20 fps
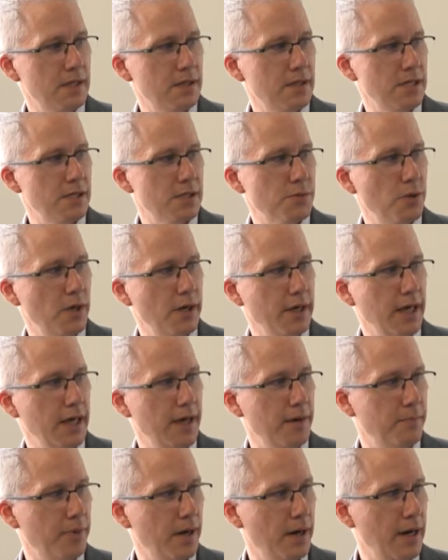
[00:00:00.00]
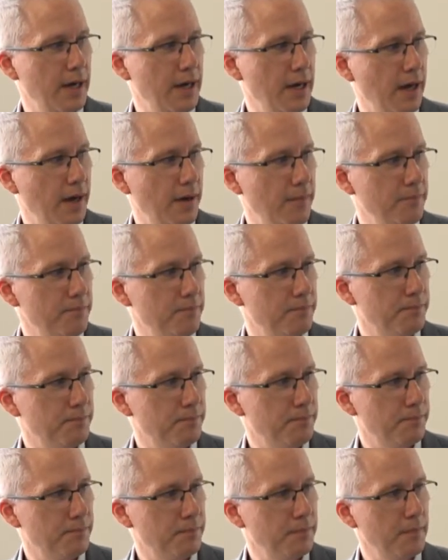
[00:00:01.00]
this work here by
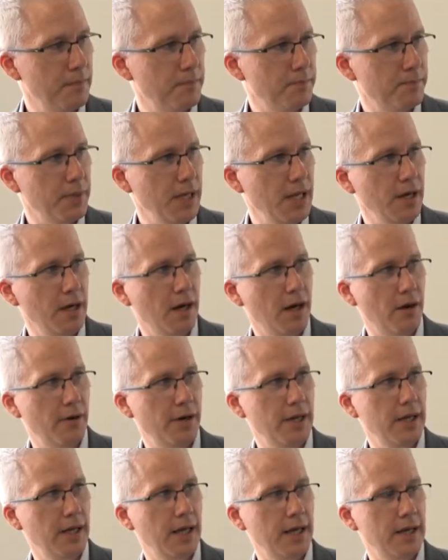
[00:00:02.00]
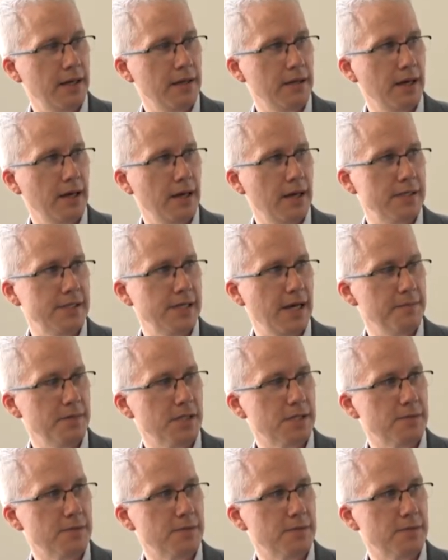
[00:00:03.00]
Pilar in Damien